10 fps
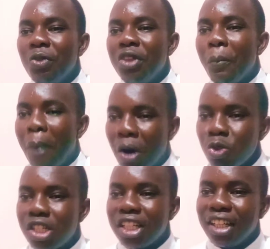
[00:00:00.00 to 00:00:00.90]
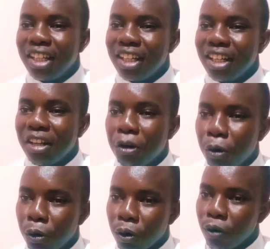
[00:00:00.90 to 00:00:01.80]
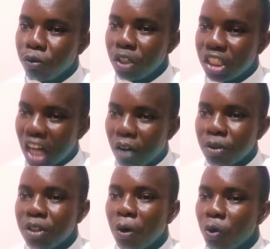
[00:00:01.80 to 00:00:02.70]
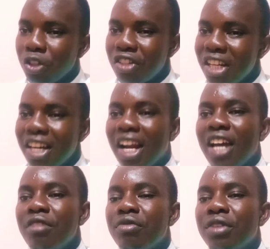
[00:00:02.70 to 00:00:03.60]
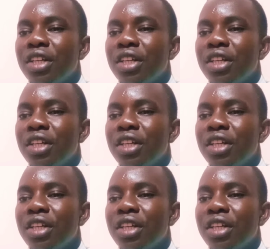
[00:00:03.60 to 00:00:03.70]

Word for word: the bounty of the town or the city life,